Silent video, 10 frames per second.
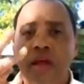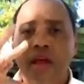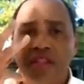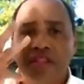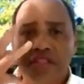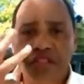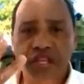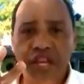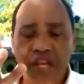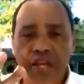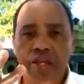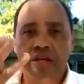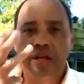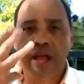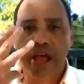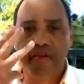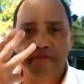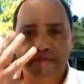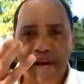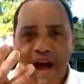Seek and
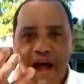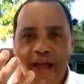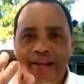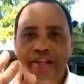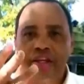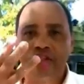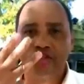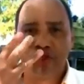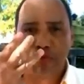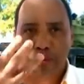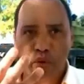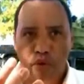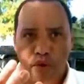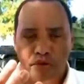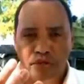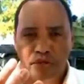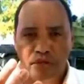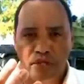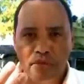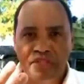find support.
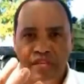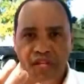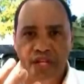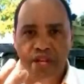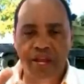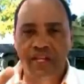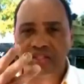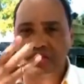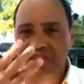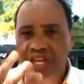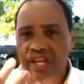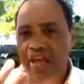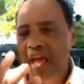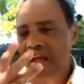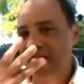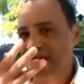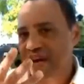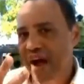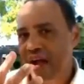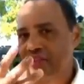Let me say that again. Seek and
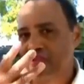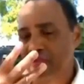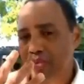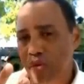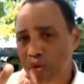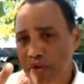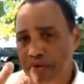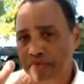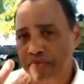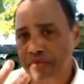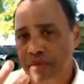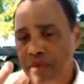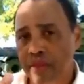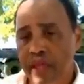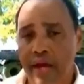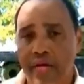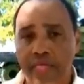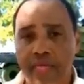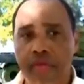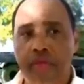find support. Now,
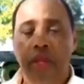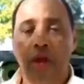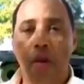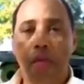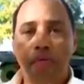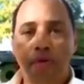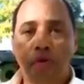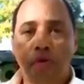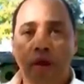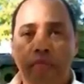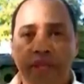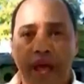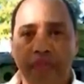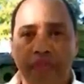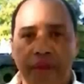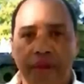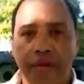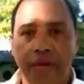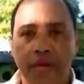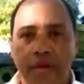there are programs out there.
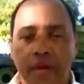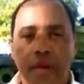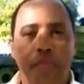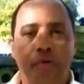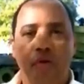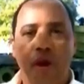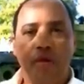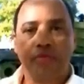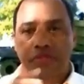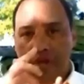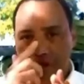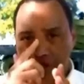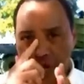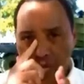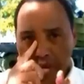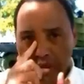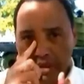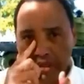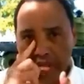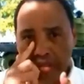Programs to start your own
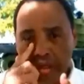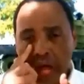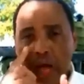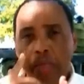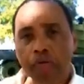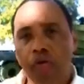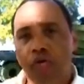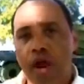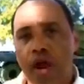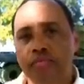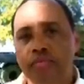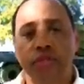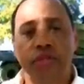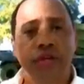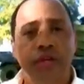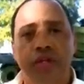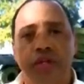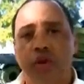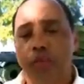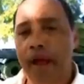business. Programs to
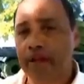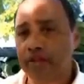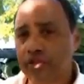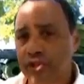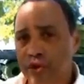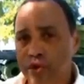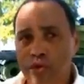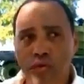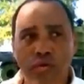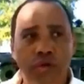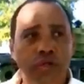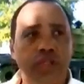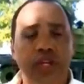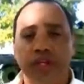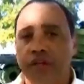go back to school, to get